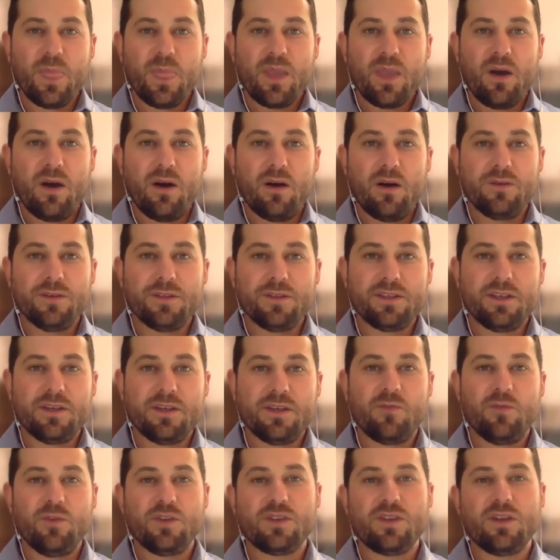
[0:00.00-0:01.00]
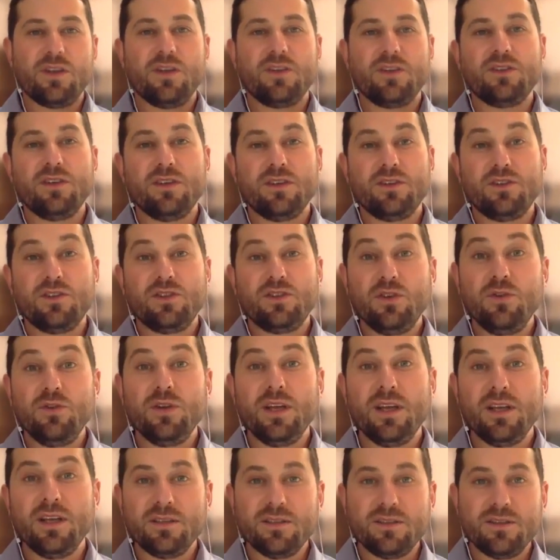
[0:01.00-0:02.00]
all of a sudden we start to tune
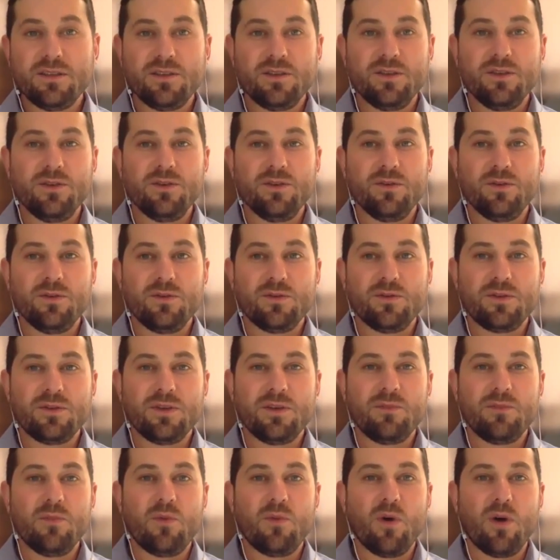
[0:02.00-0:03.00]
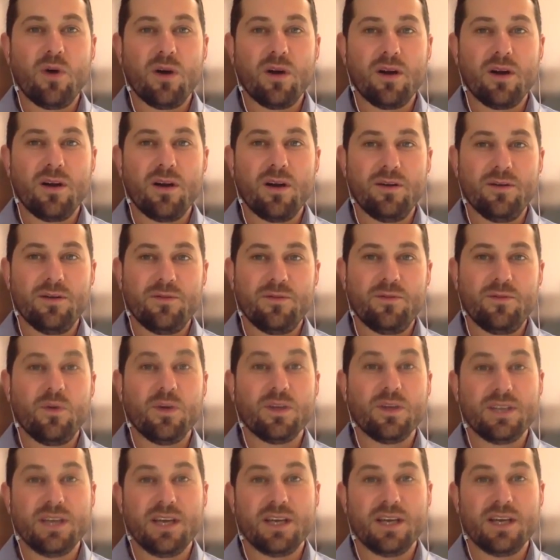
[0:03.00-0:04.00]
into more of
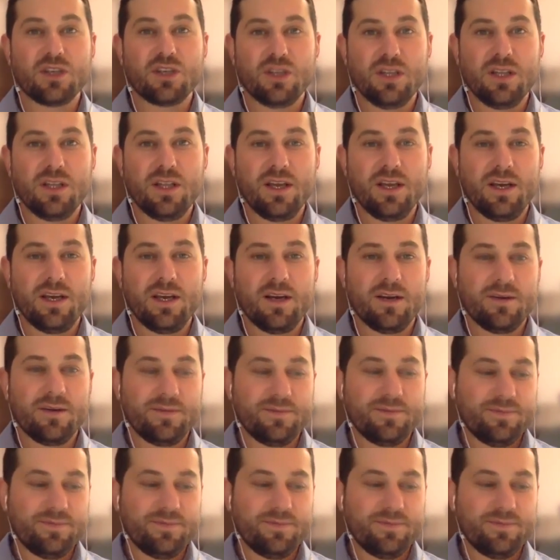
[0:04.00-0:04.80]
what's actually there.